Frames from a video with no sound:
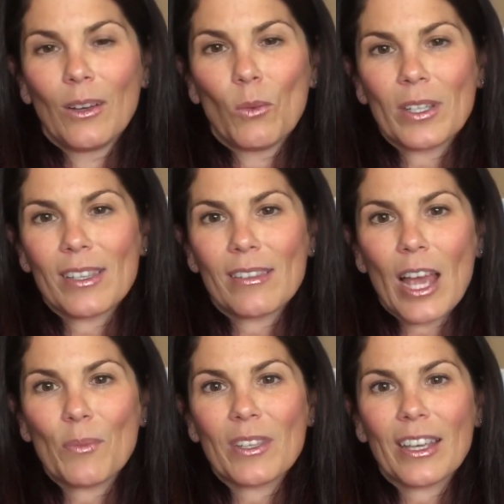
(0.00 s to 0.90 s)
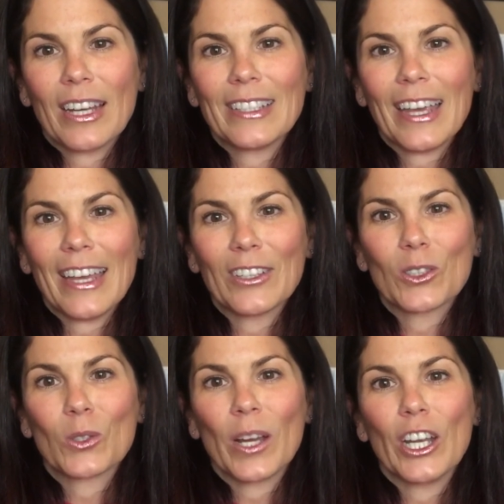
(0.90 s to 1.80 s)
What steps can I take to
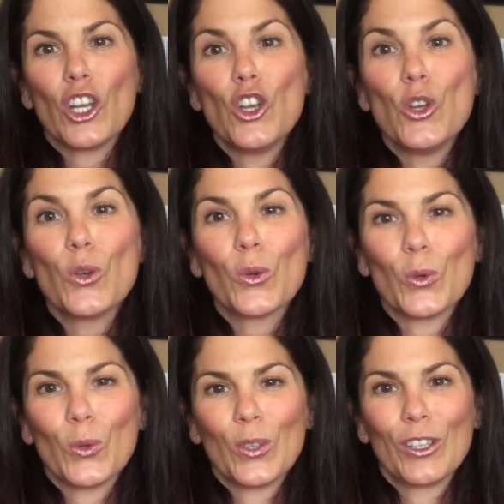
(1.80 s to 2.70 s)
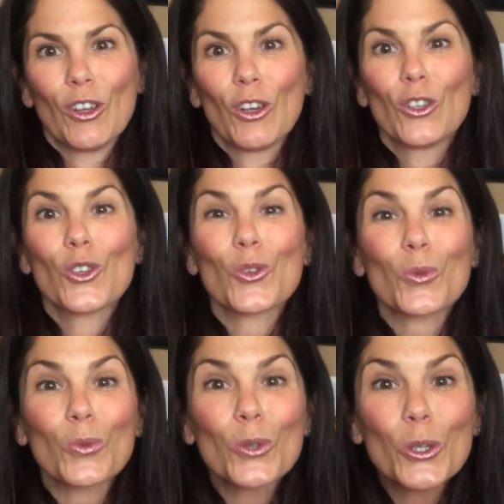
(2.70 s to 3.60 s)
create a new,
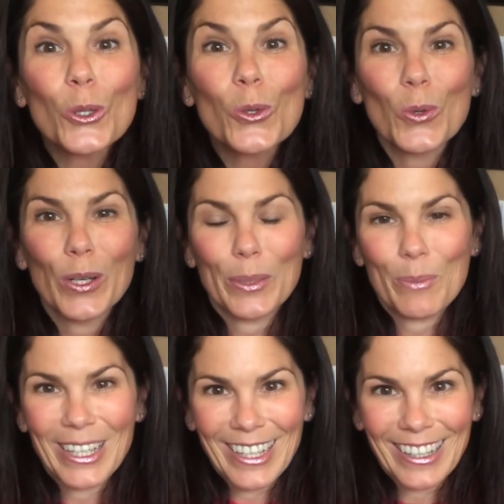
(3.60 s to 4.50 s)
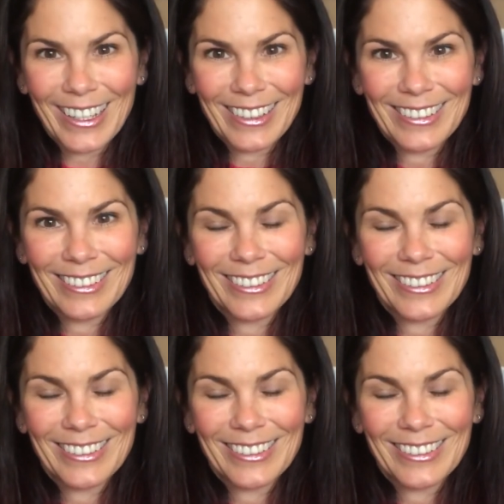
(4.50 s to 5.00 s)
true beginning